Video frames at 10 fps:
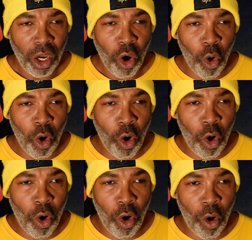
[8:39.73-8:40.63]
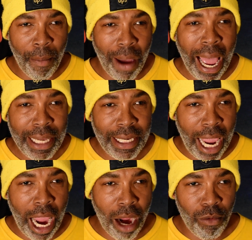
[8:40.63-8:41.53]
on my
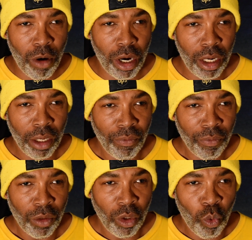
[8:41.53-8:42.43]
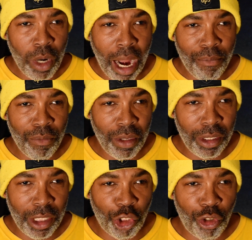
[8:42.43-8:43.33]
camera when I'm
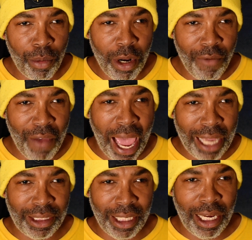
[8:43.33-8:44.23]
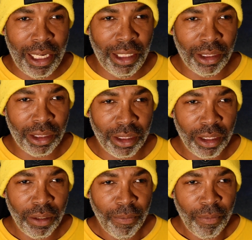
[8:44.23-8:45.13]
distributing vaccines?
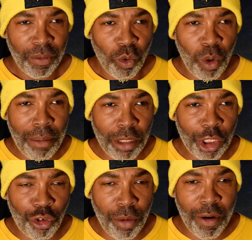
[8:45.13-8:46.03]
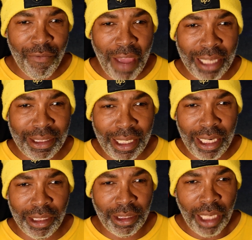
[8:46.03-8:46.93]
When I'm distributing
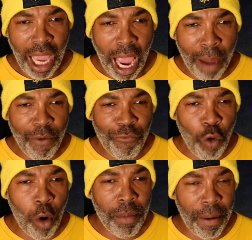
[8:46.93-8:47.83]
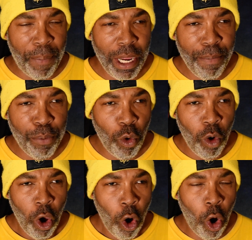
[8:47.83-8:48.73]
vaccines, I'm informing the
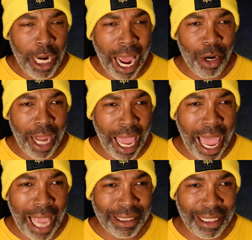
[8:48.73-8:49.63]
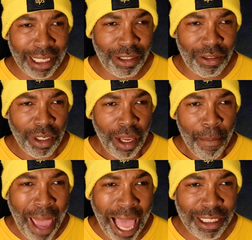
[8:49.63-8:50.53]
people on how to access
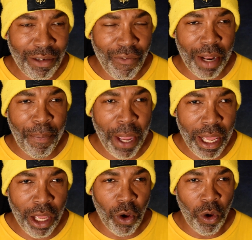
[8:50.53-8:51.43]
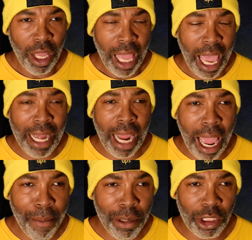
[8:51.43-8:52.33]
Paxlovid pill at
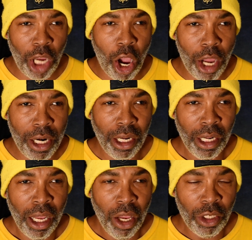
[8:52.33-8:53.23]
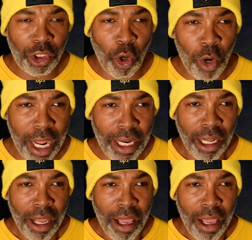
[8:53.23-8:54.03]
Amazon so that